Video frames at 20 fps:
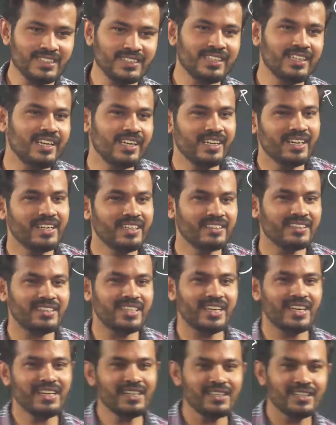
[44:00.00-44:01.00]
cylinder is
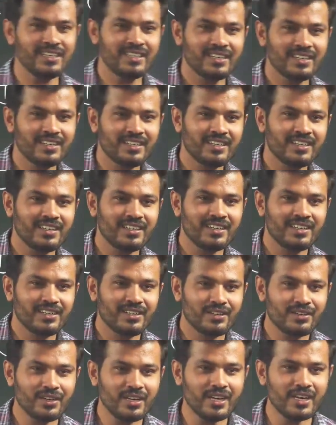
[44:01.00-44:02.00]
there.
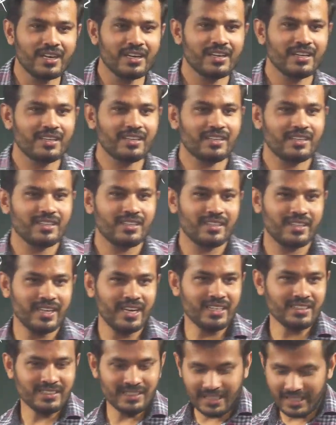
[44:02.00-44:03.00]
Okay,
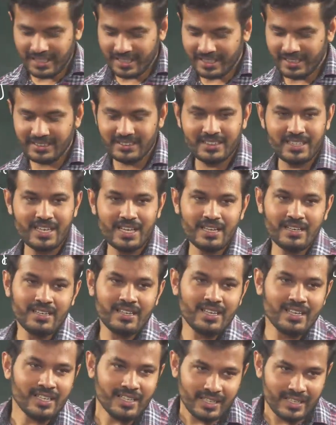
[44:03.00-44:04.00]
gas cylinder is
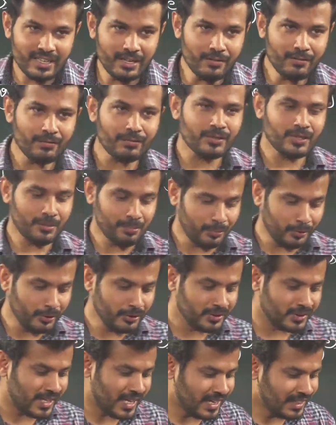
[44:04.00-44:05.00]
there. If
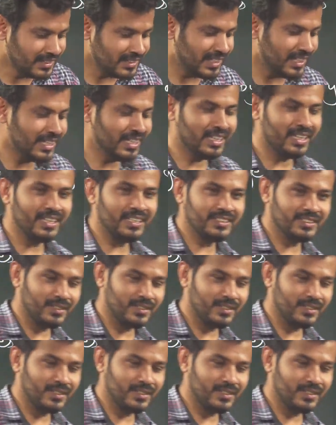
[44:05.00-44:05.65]
suppose gas cylinder is